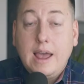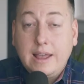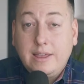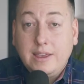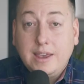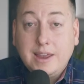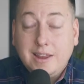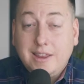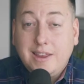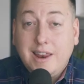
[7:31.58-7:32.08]
At
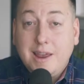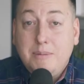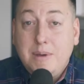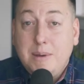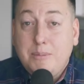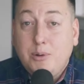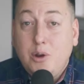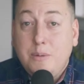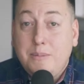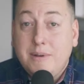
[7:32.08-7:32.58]
the end of the day,
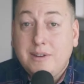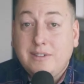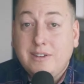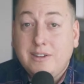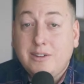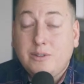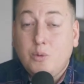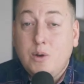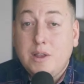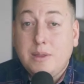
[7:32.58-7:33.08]
people do
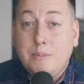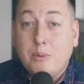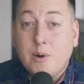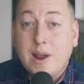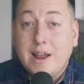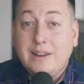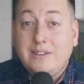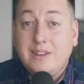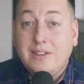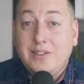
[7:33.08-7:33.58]
business with
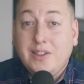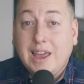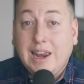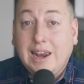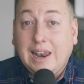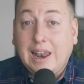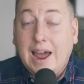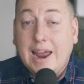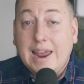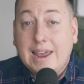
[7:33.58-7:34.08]
brands that they
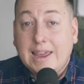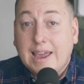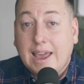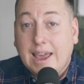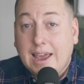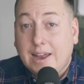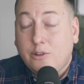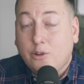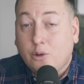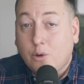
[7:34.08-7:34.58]
like
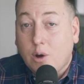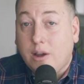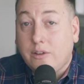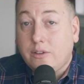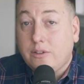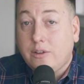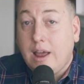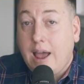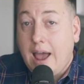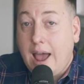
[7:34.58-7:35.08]
and
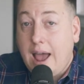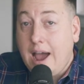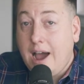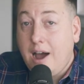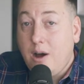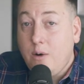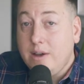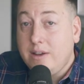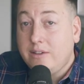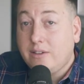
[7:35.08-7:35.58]
trust.
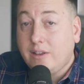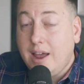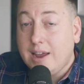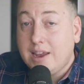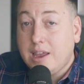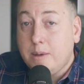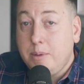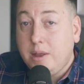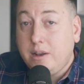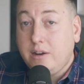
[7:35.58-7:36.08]
How is
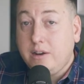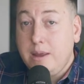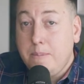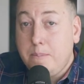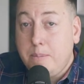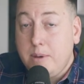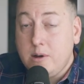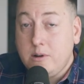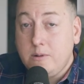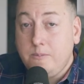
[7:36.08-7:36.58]
likability
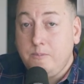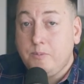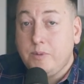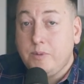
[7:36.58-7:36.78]
built?